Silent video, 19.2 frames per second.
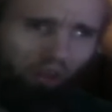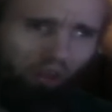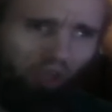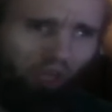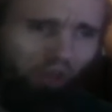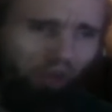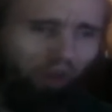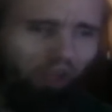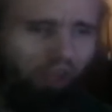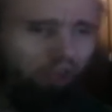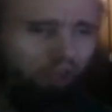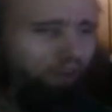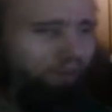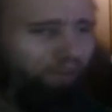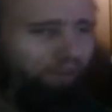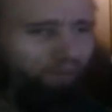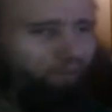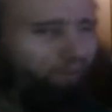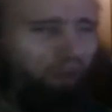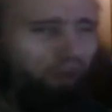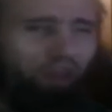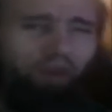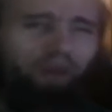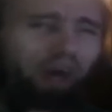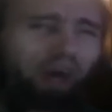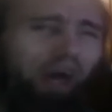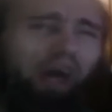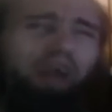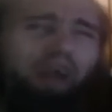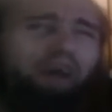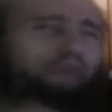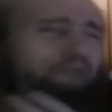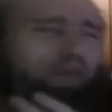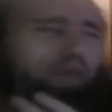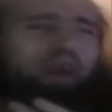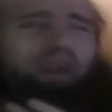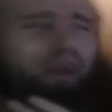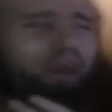I mean, what do you hide up
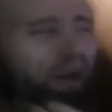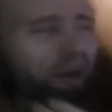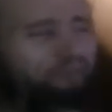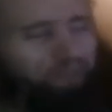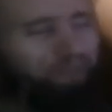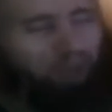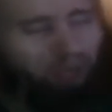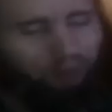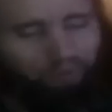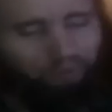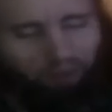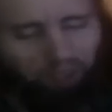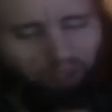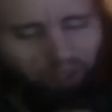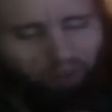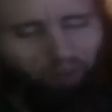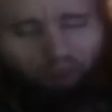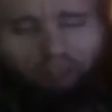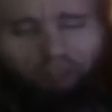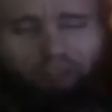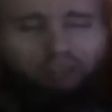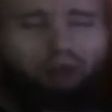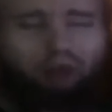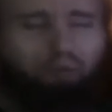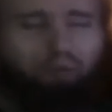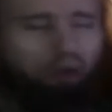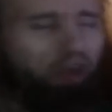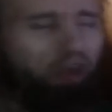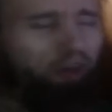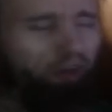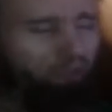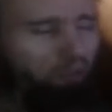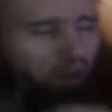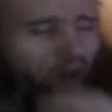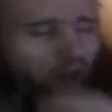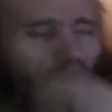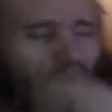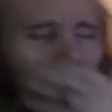in there, man? I mean, look at that beard,
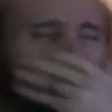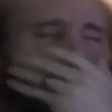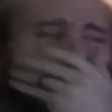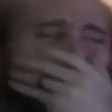bro.